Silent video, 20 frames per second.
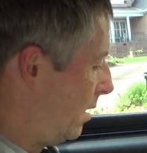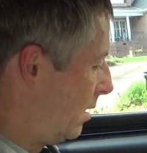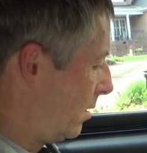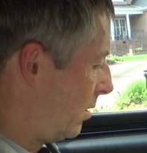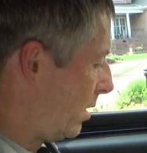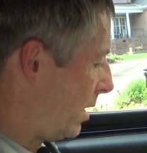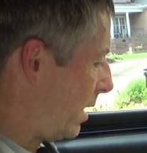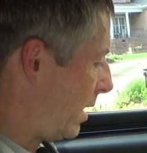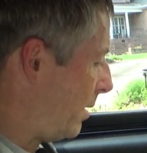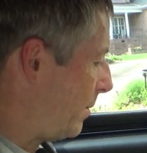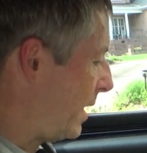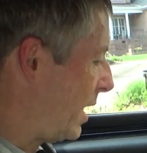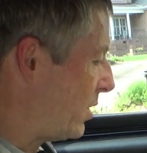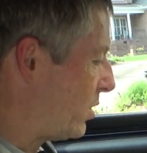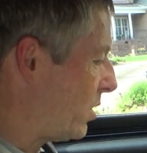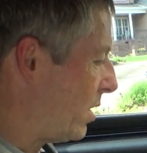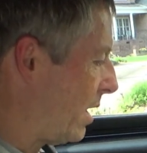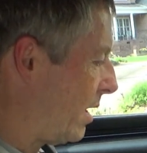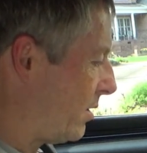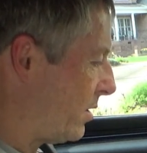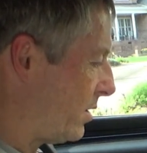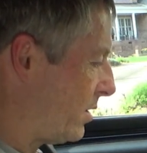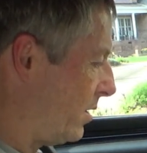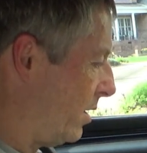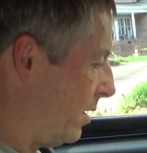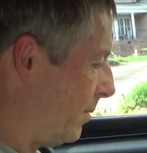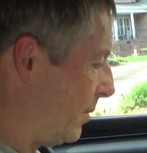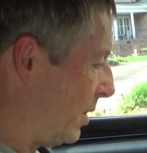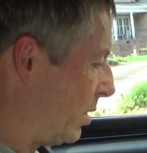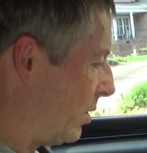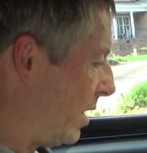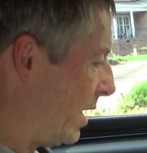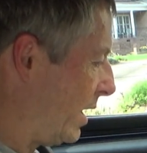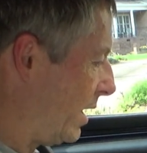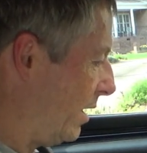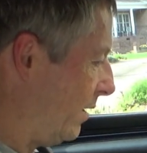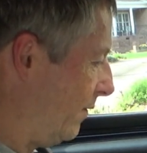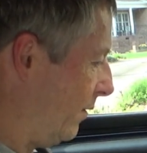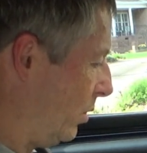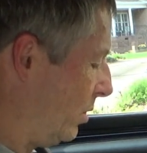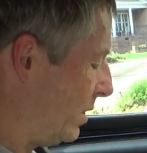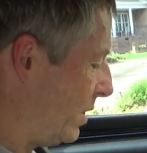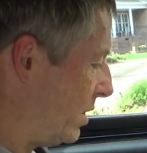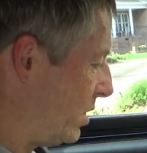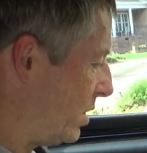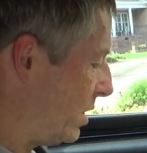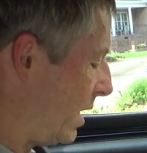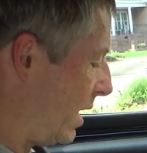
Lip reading: Okay, I'm not sure how to start up the cranking voltage